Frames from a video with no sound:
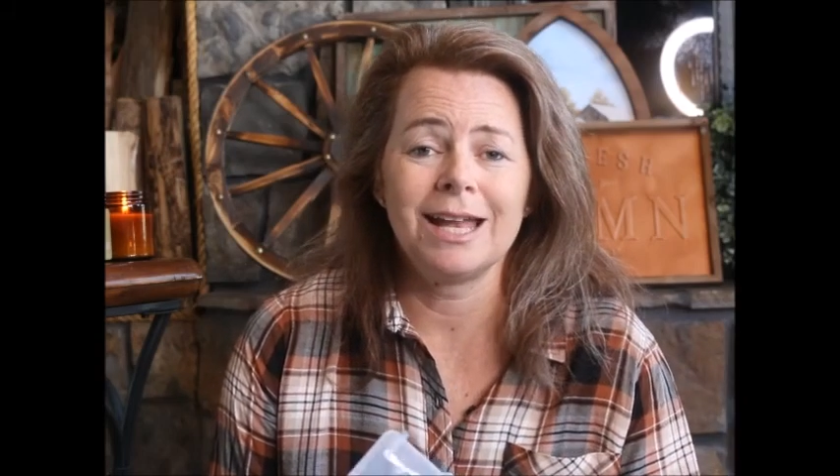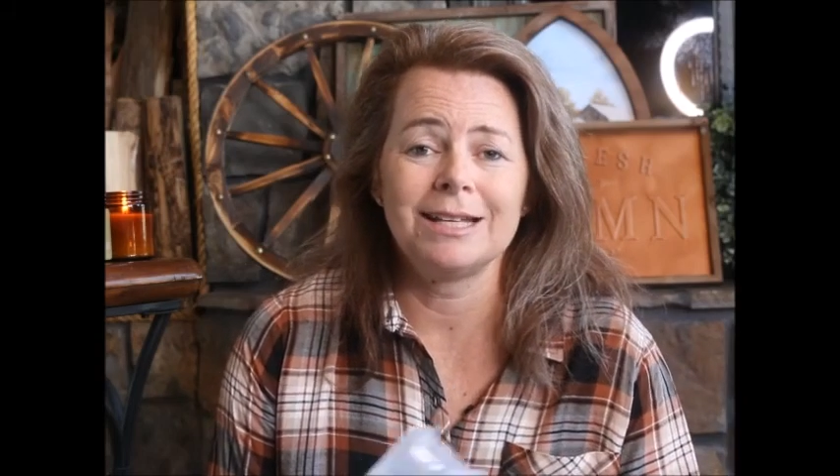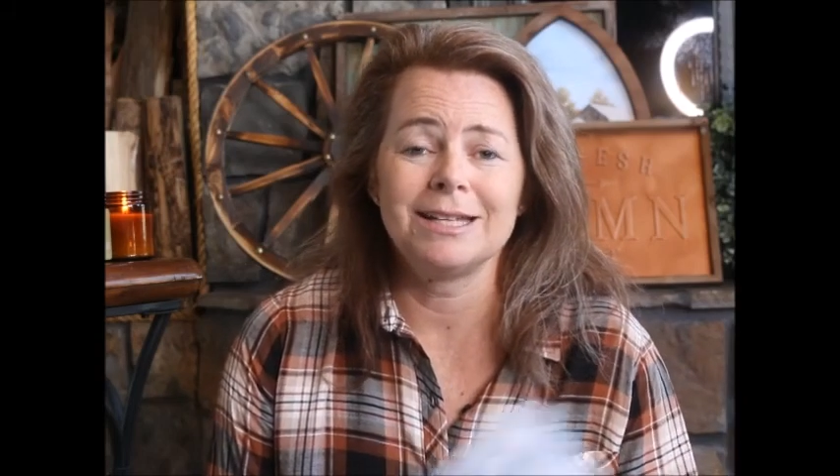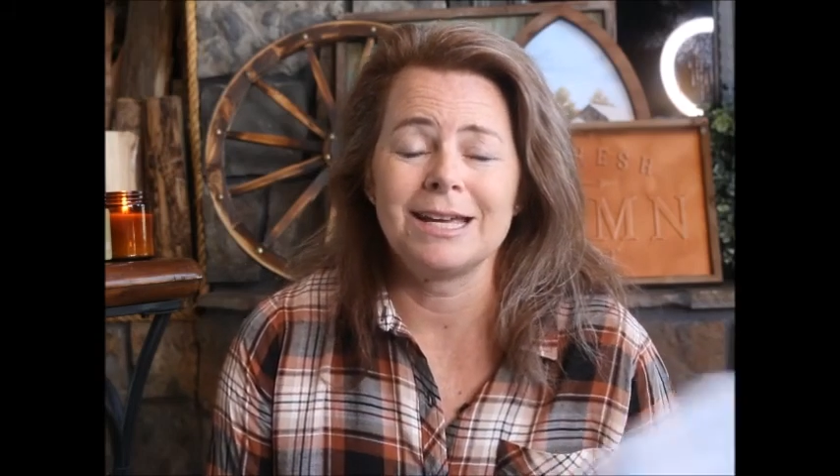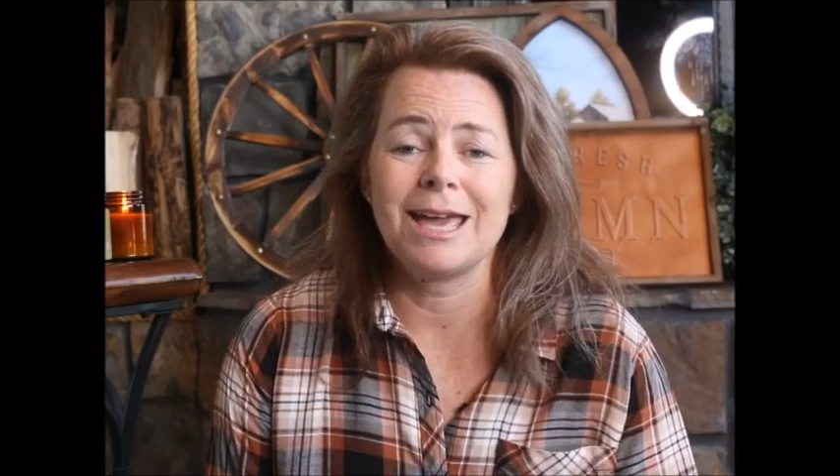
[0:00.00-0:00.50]

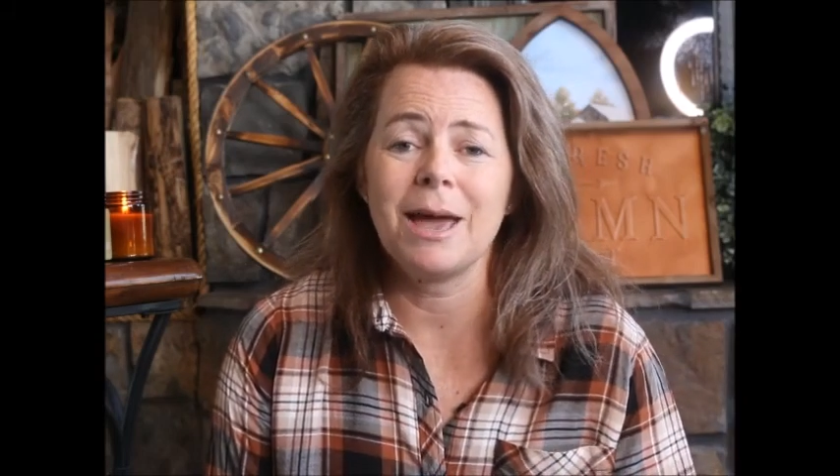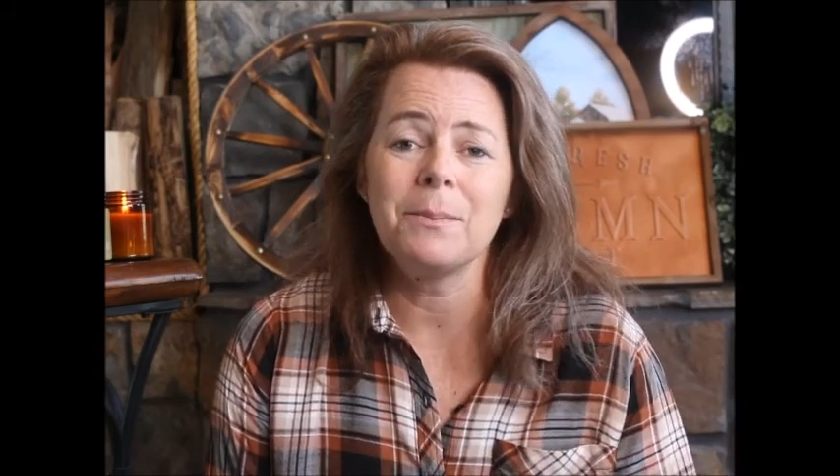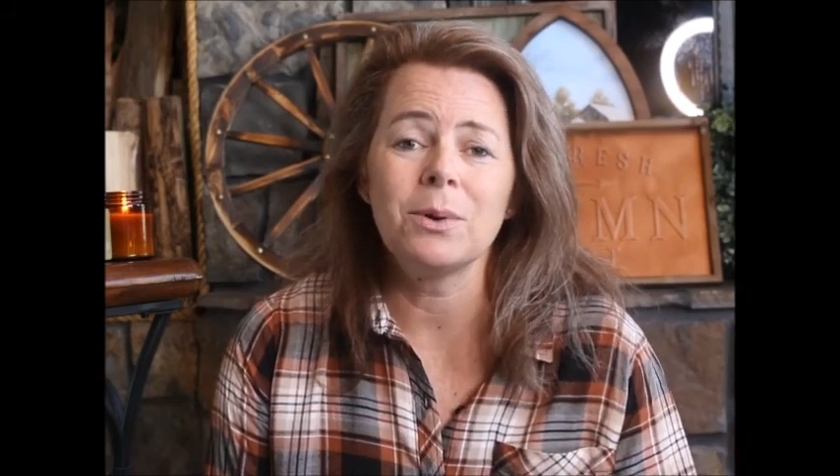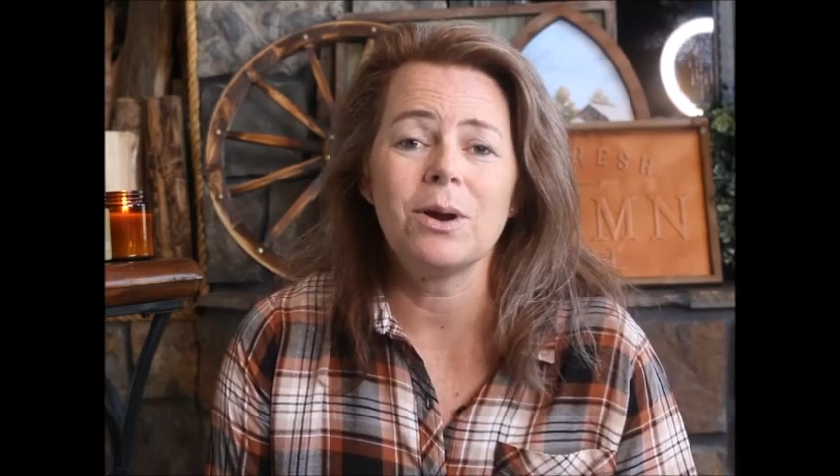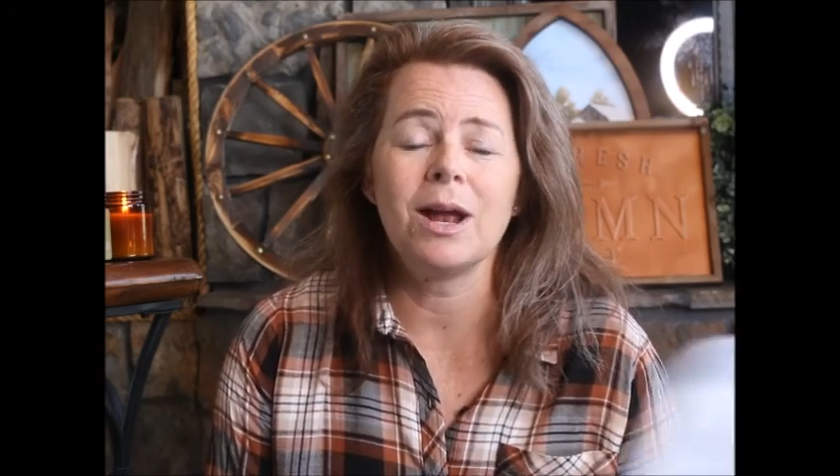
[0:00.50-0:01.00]
and a
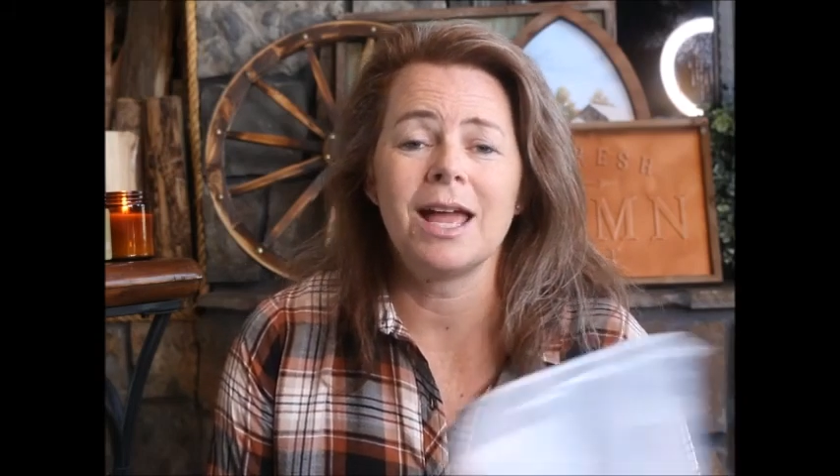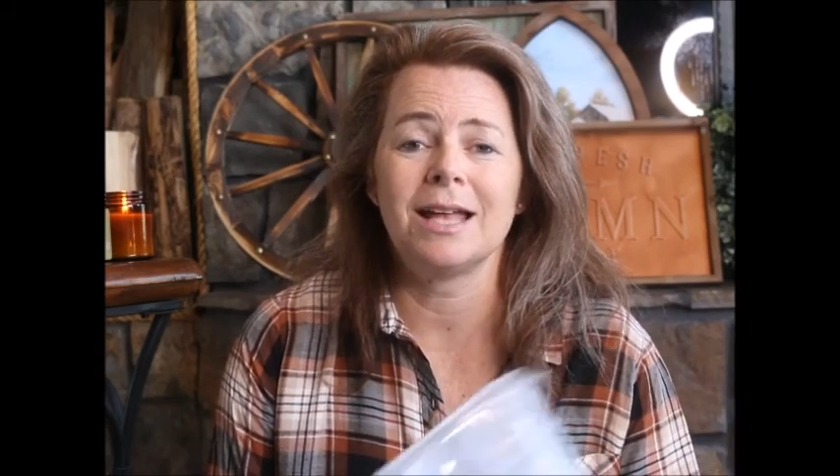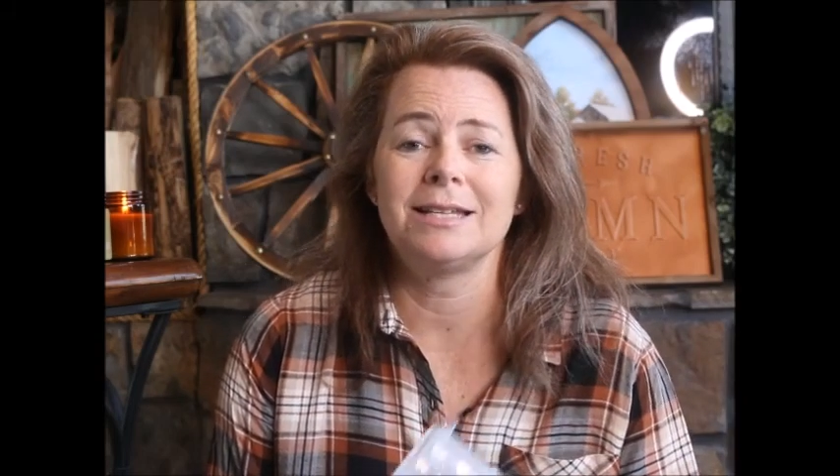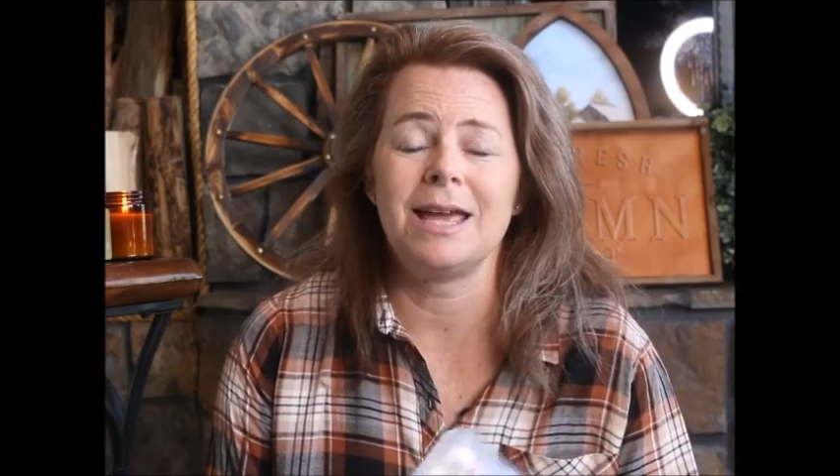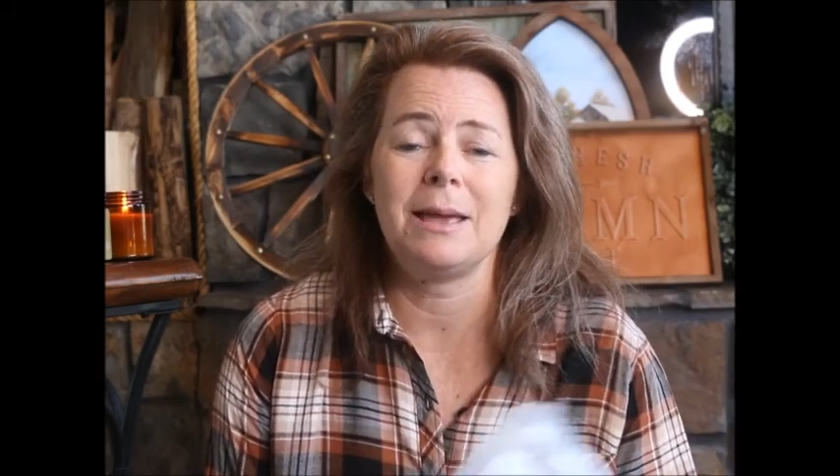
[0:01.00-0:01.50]
camper
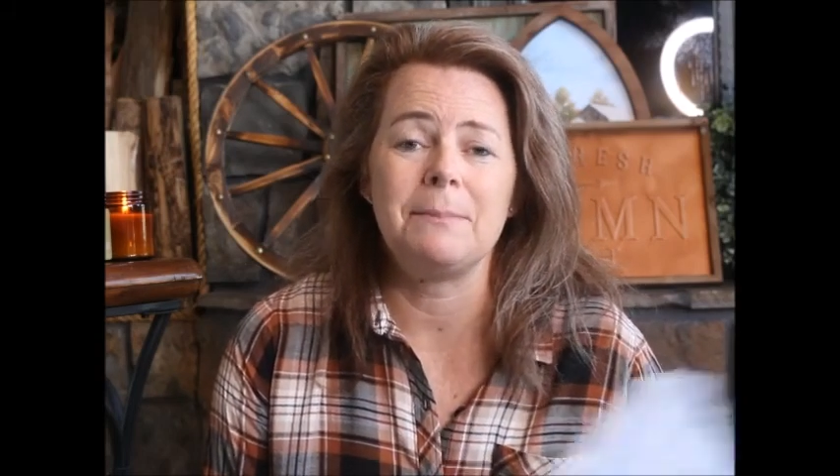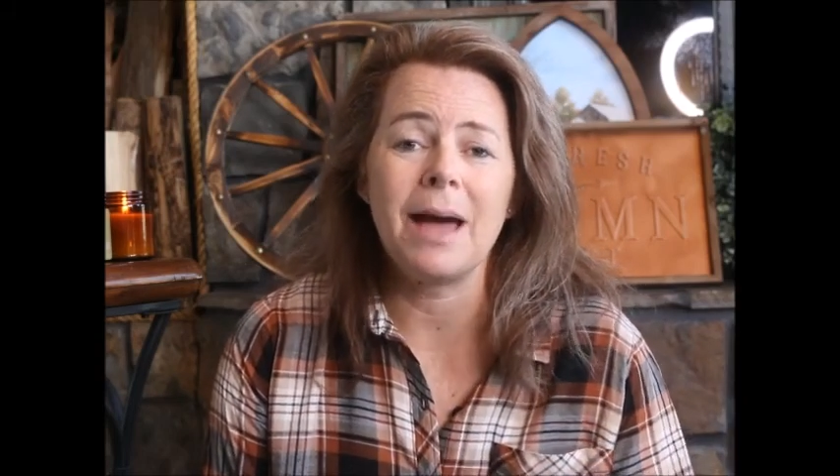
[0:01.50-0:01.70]
and a